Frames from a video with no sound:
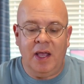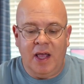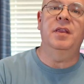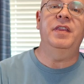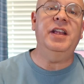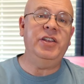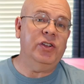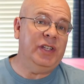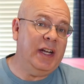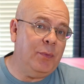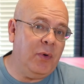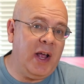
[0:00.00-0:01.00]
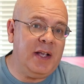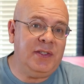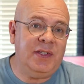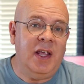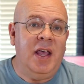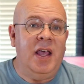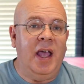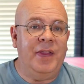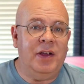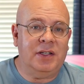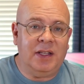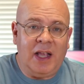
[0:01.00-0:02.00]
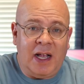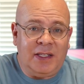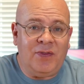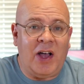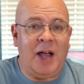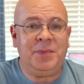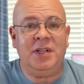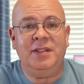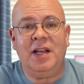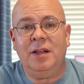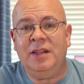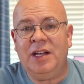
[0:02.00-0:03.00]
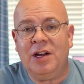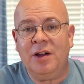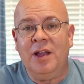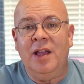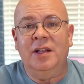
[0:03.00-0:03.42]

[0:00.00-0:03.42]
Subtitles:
Then you'll need a press, and there's lots of options out there.